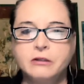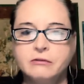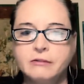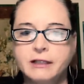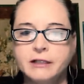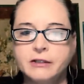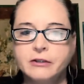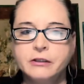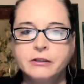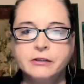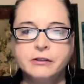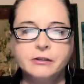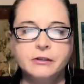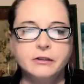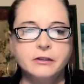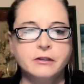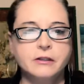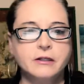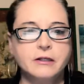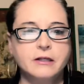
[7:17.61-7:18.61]
record
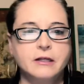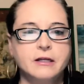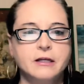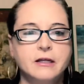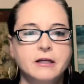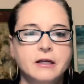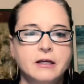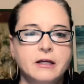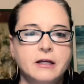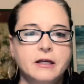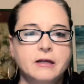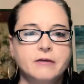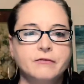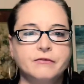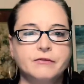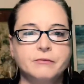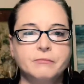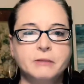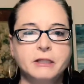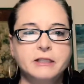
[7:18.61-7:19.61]

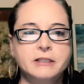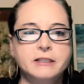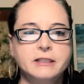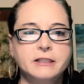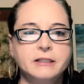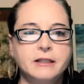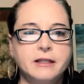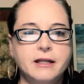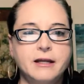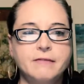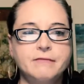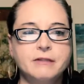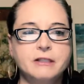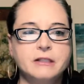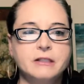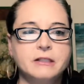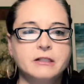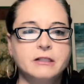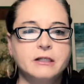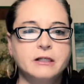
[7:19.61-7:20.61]
from
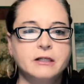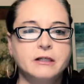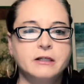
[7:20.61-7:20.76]
1911.